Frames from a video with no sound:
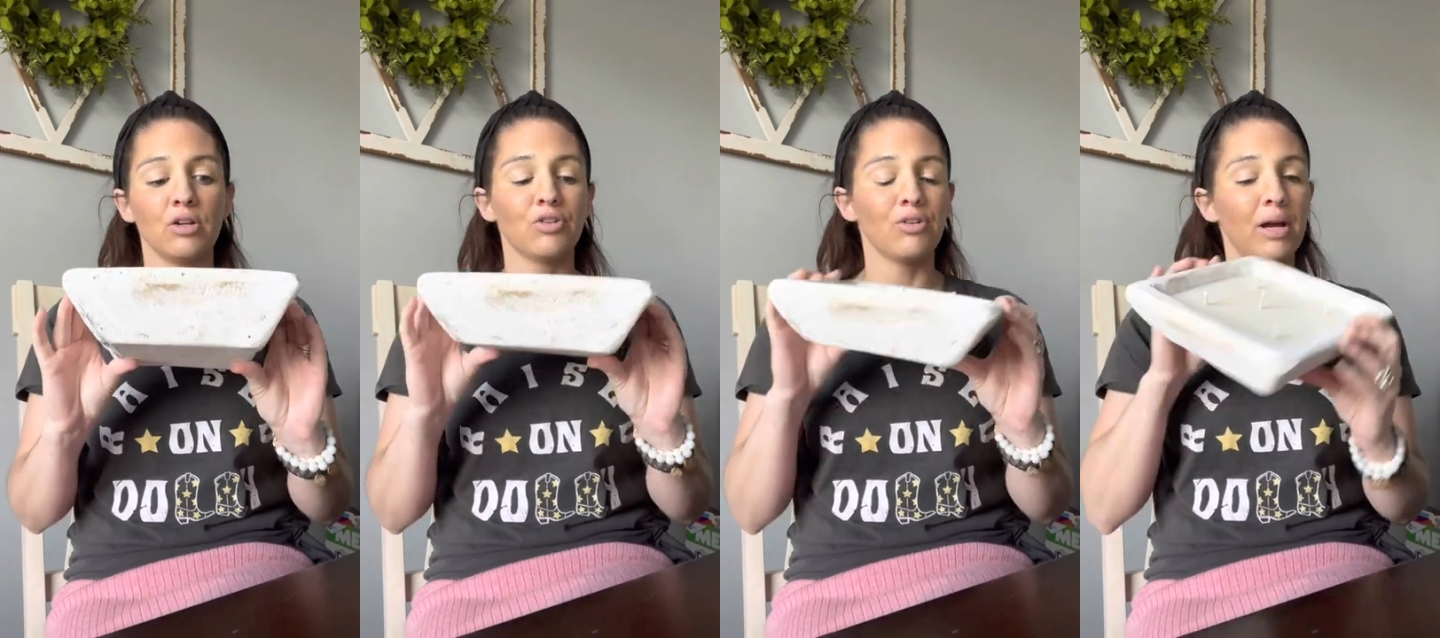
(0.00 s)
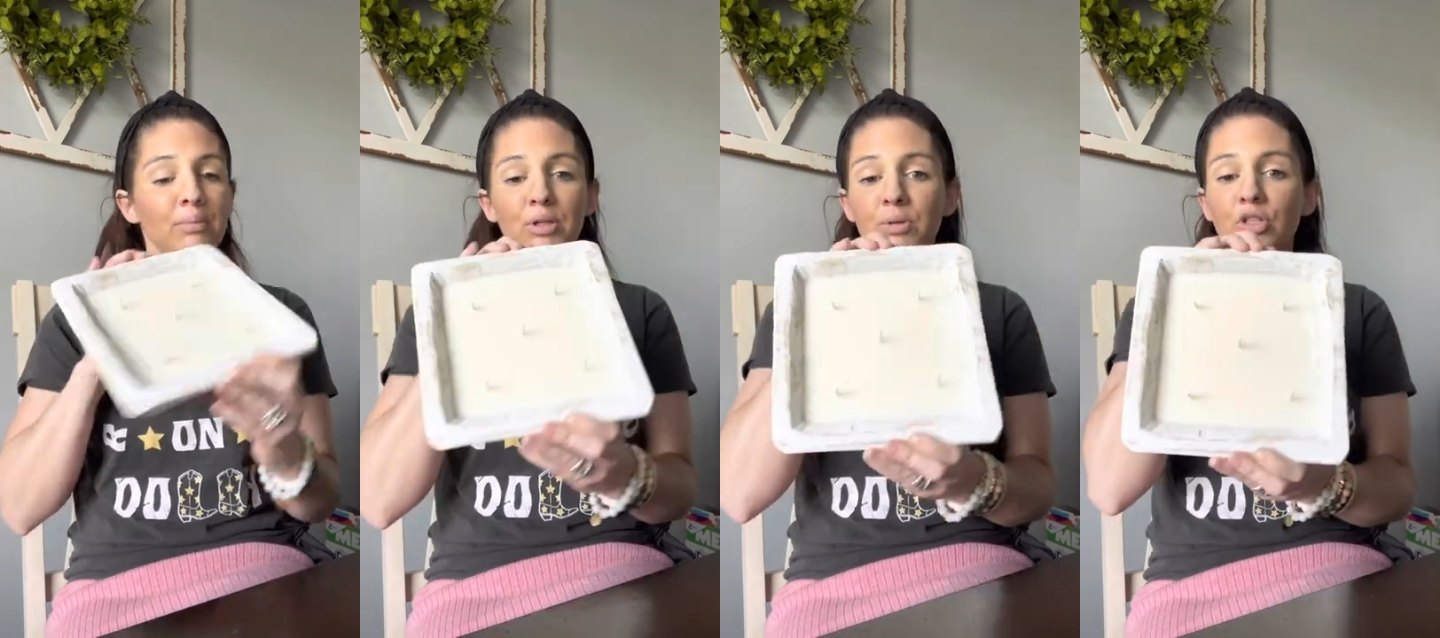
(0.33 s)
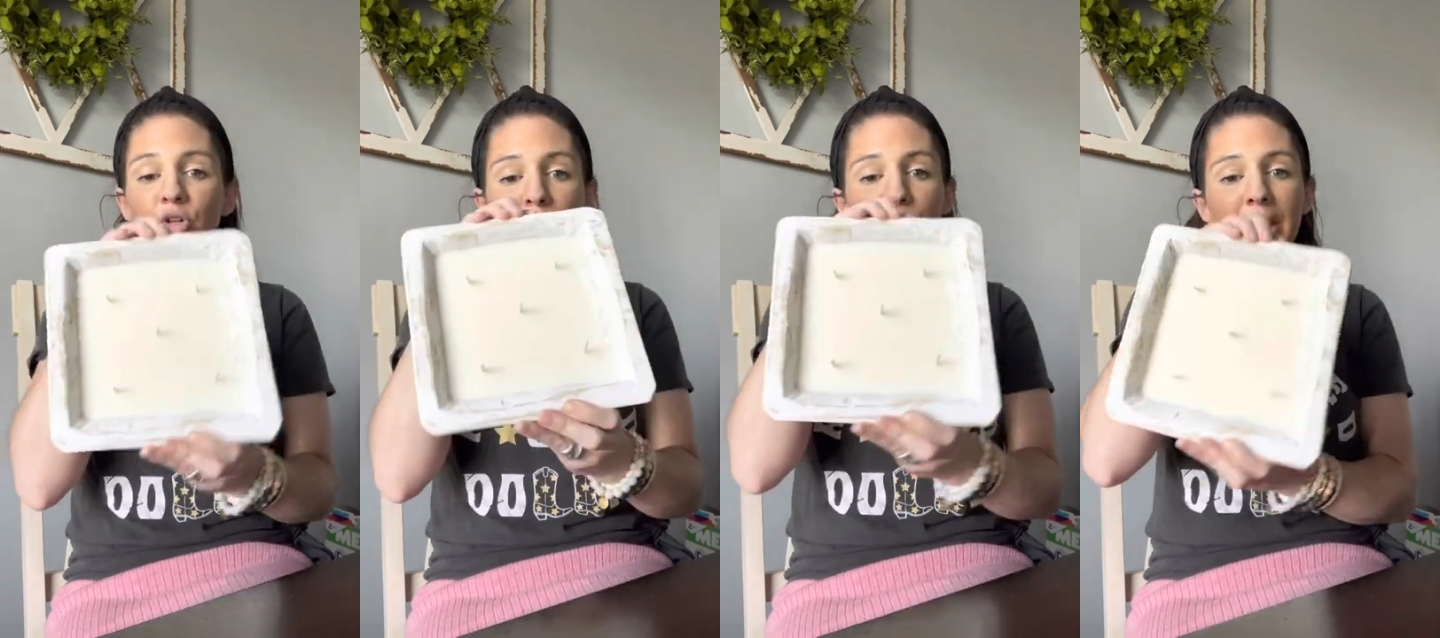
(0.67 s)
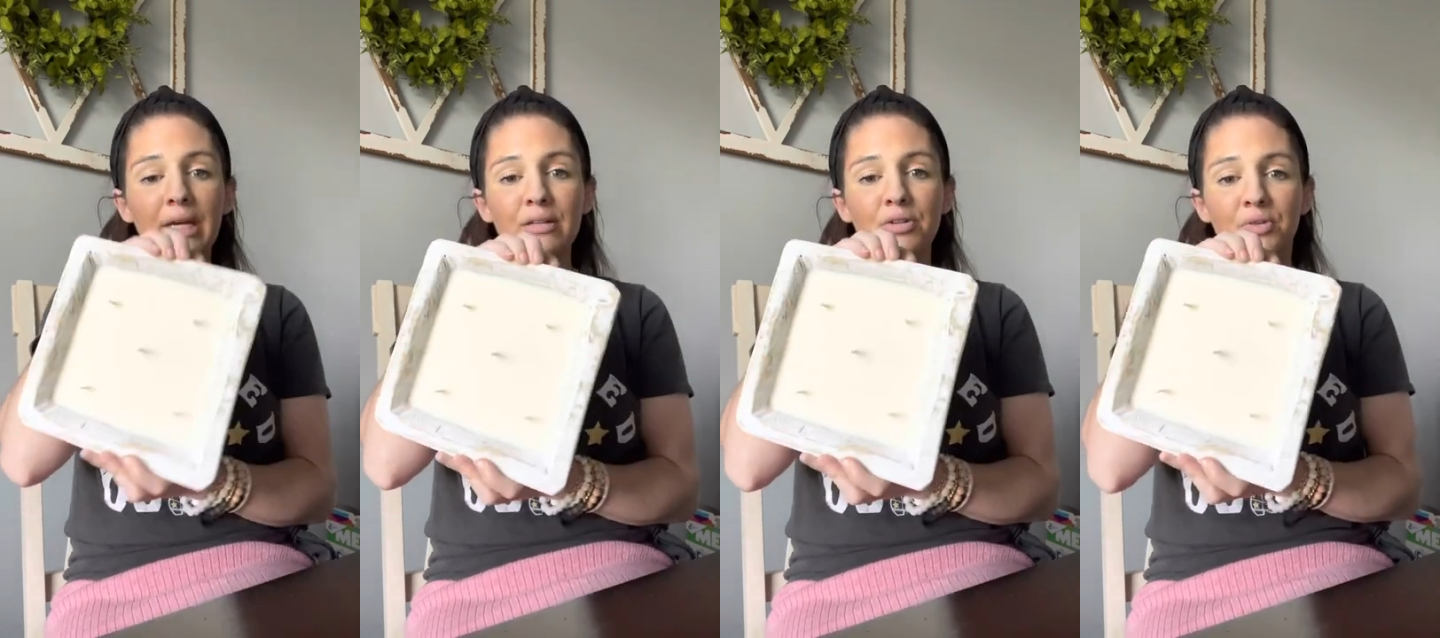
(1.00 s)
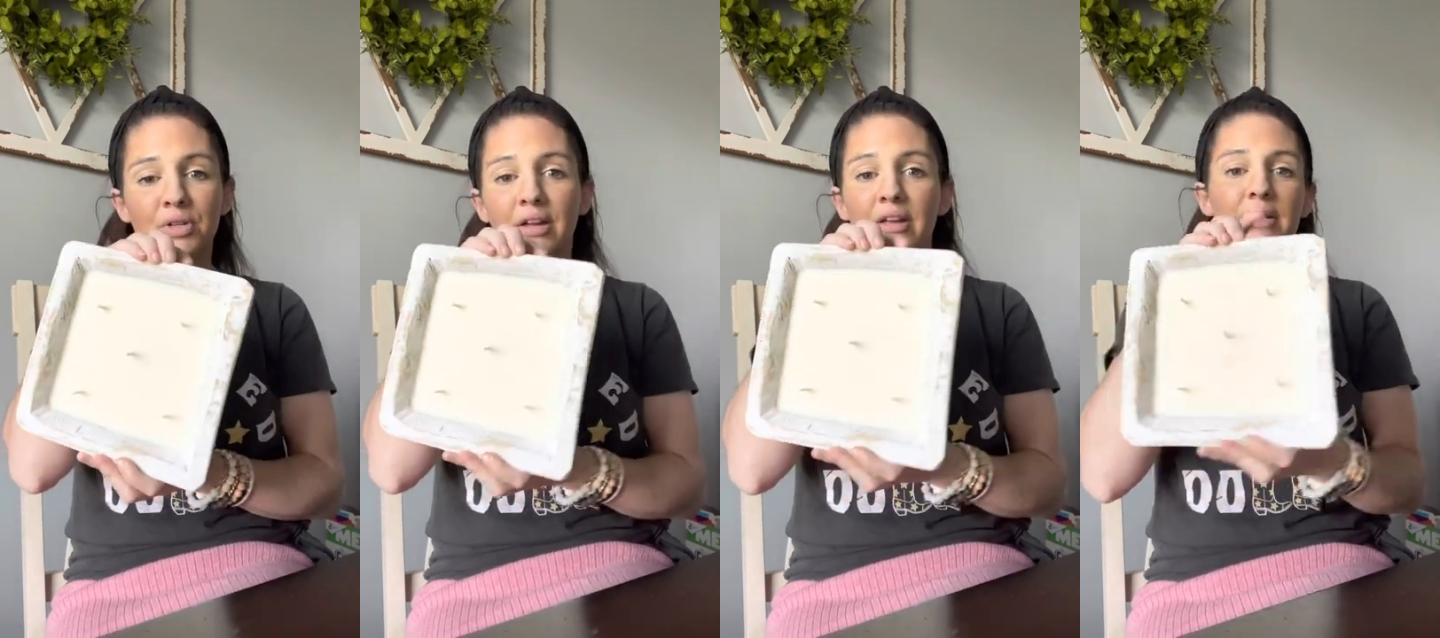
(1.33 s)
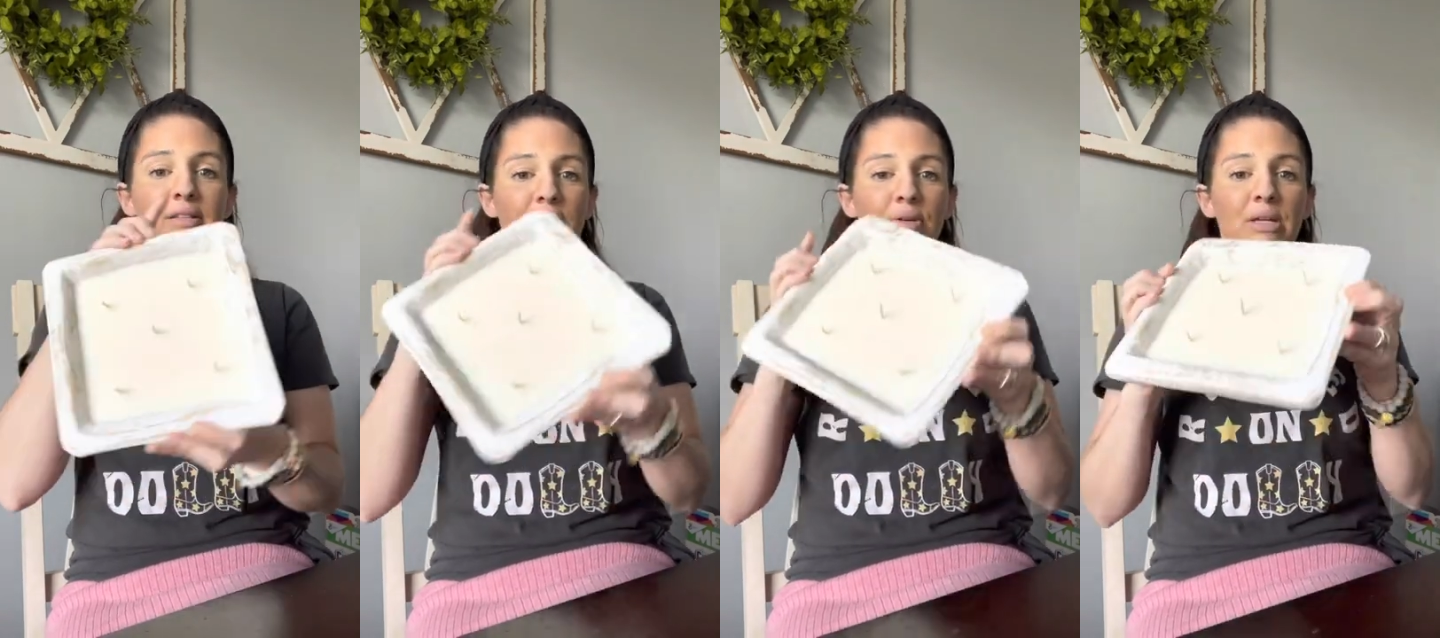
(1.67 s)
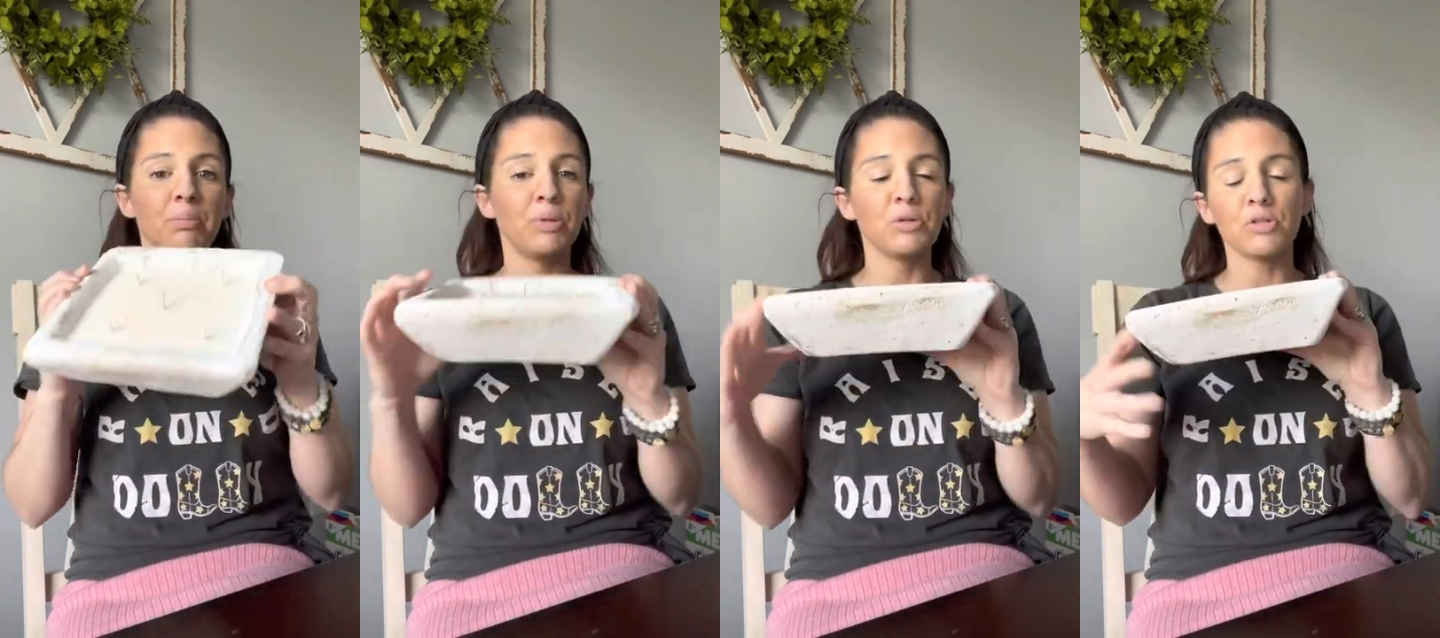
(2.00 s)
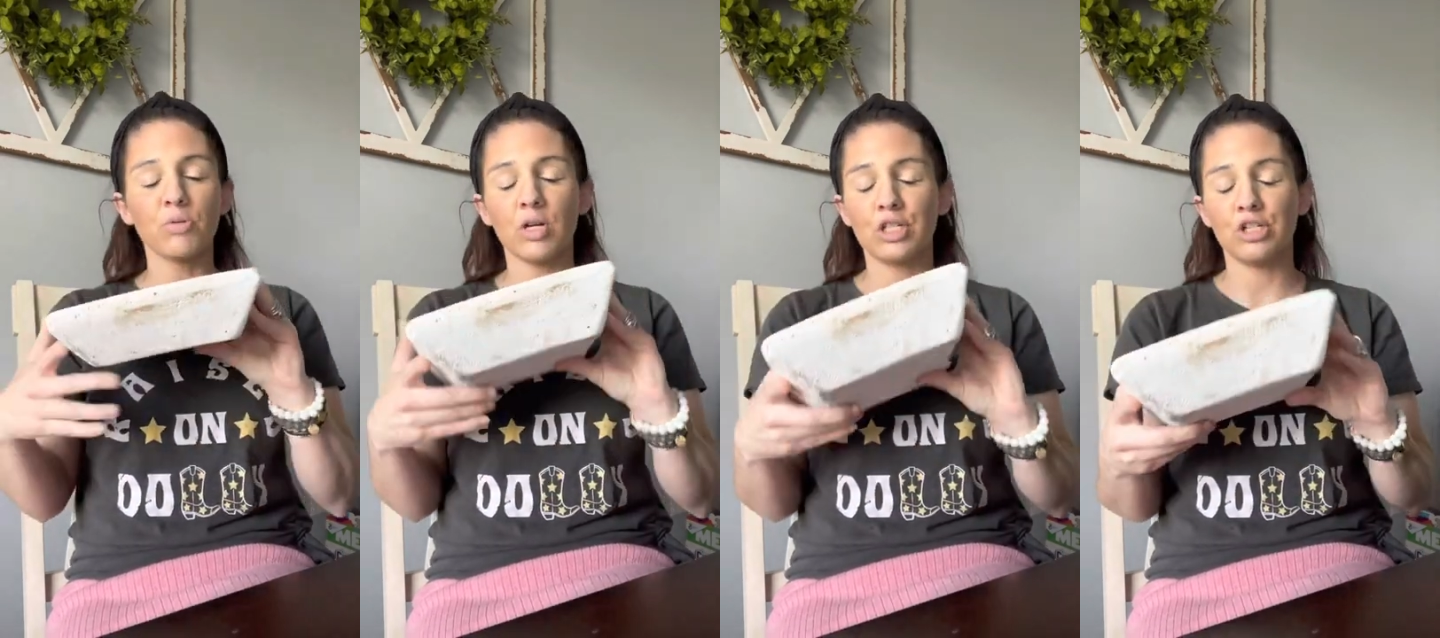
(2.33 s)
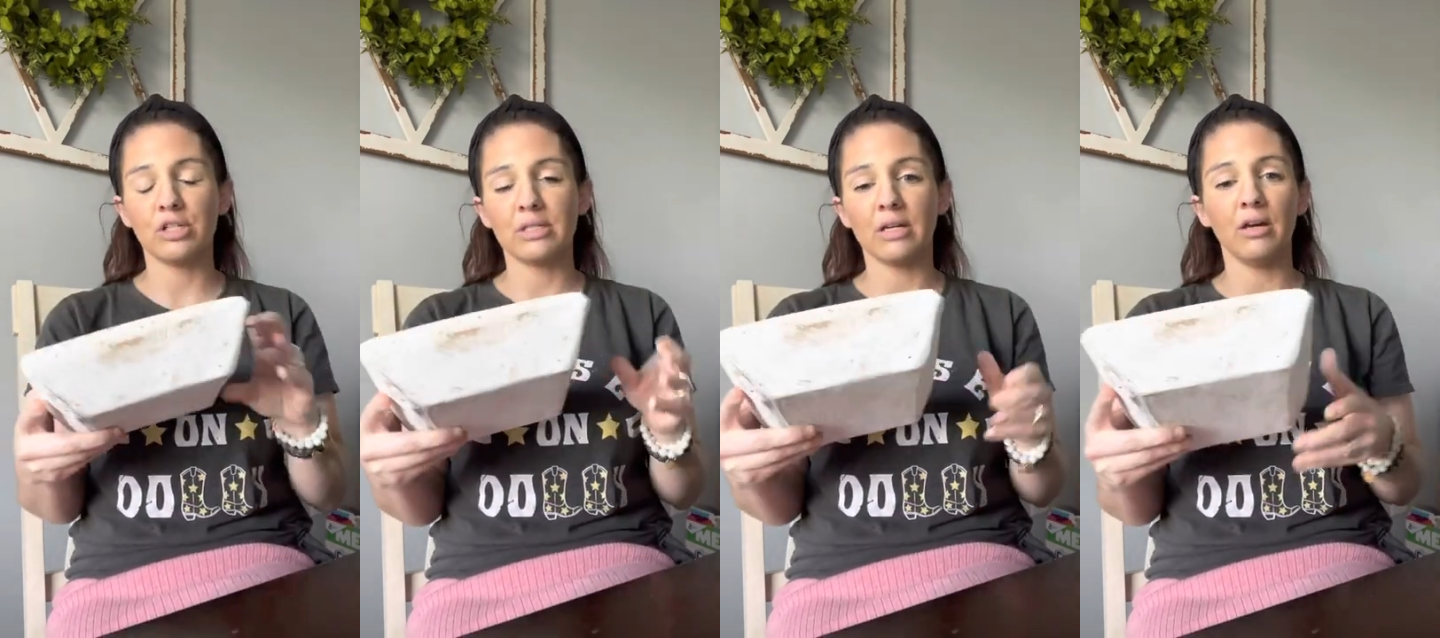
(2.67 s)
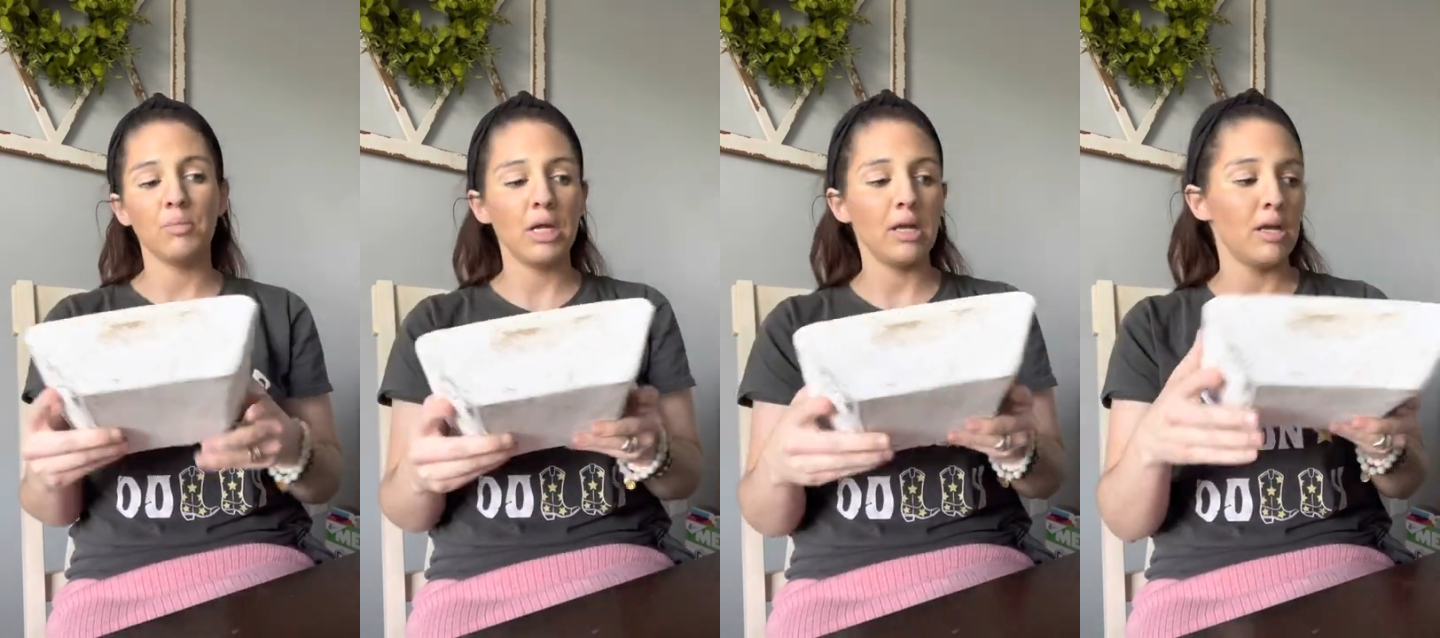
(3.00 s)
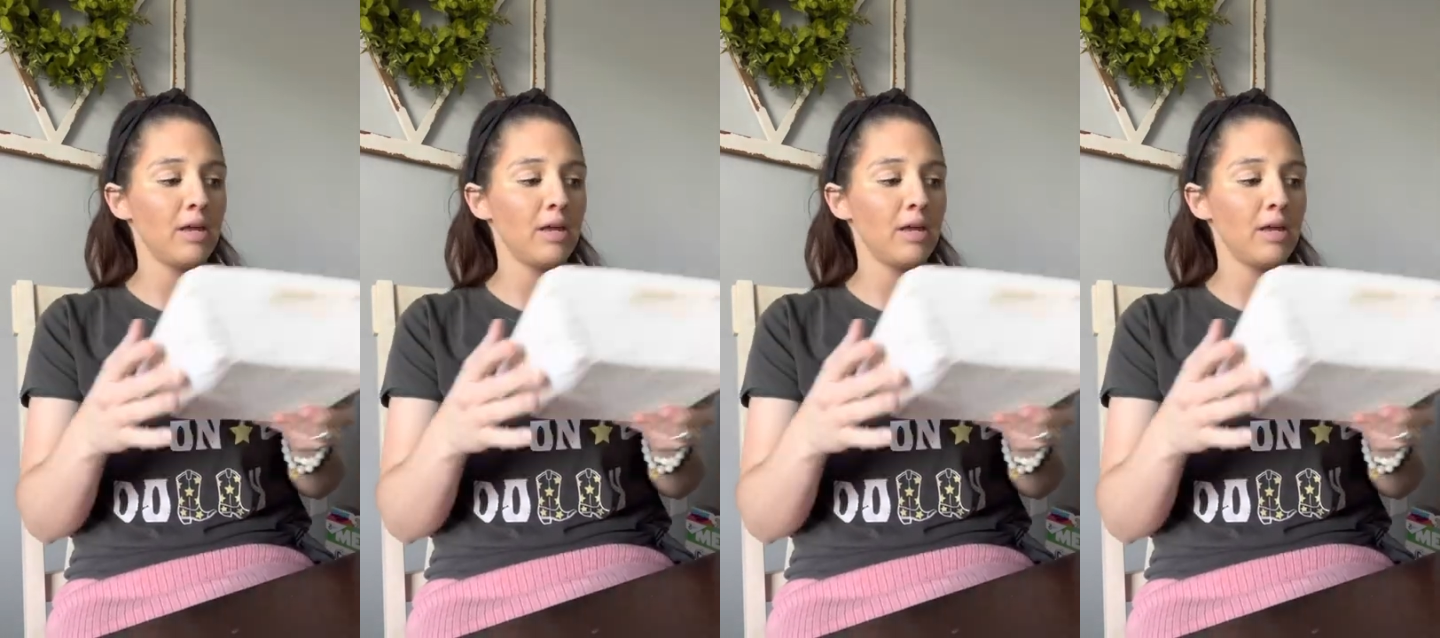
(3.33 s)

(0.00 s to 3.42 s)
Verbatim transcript: grab you a dough bowl candle. So keep those questions coming,